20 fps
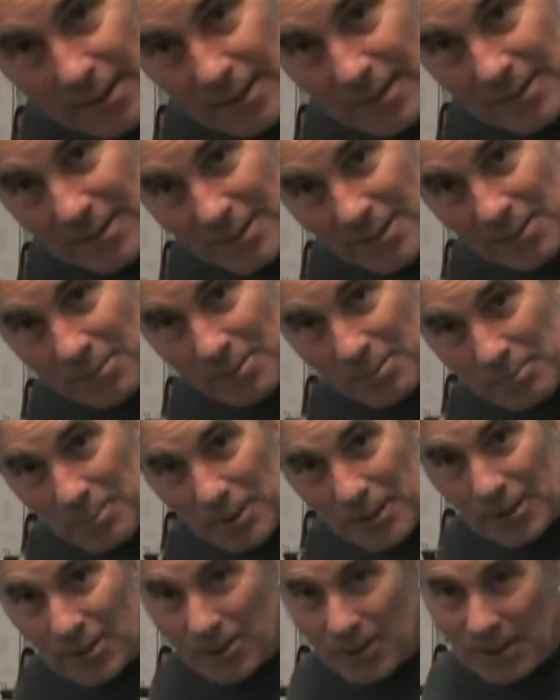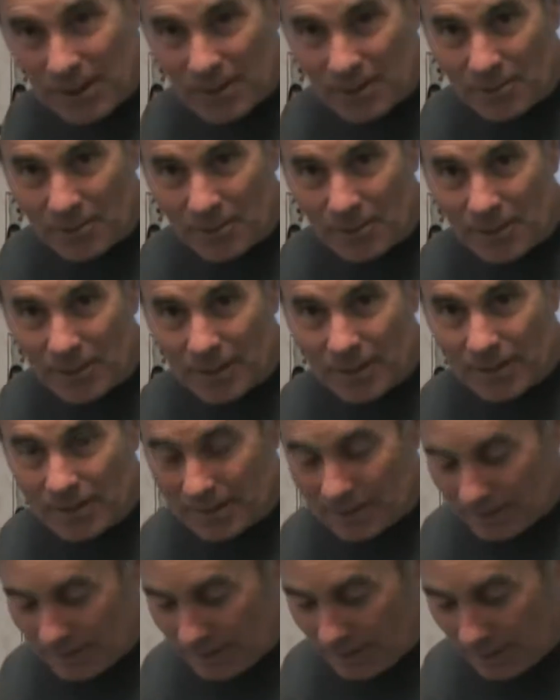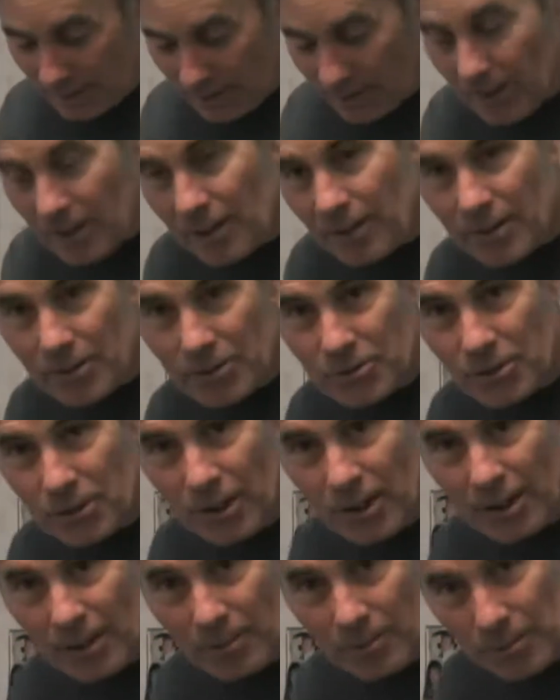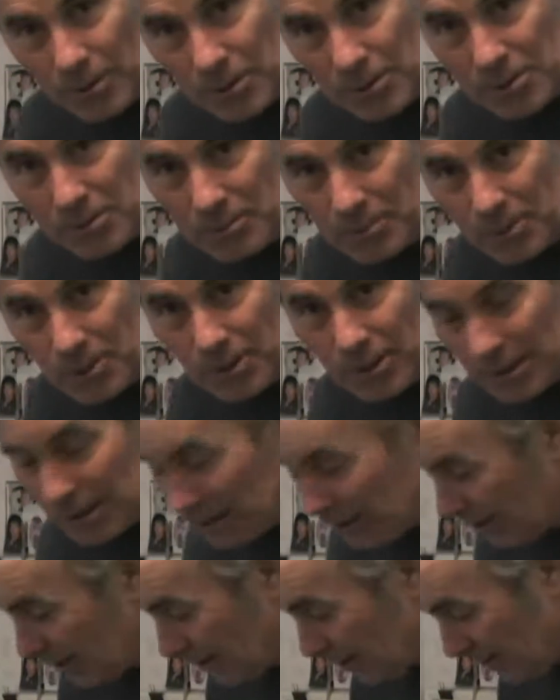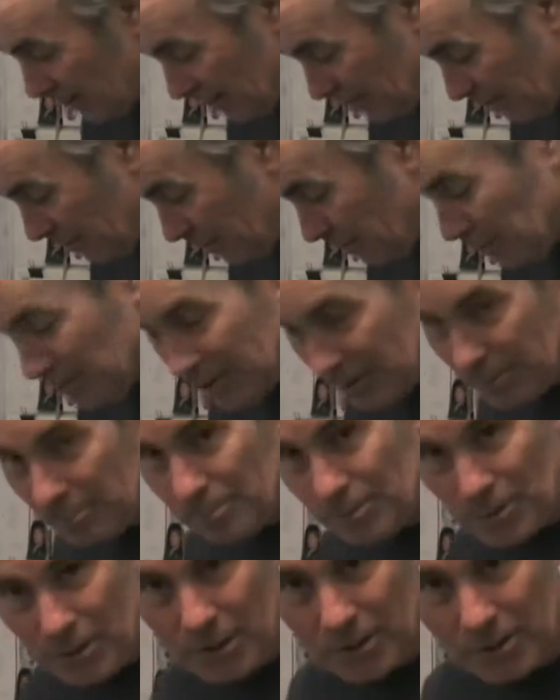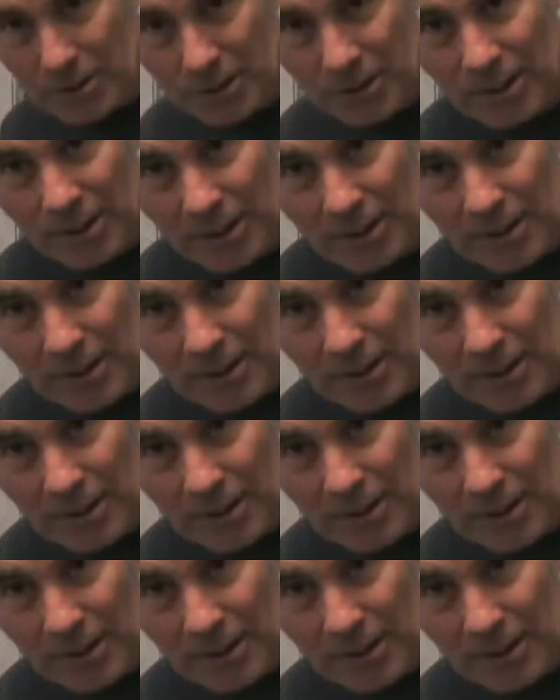something to play around with. And now I got to try them with some real air from the compressor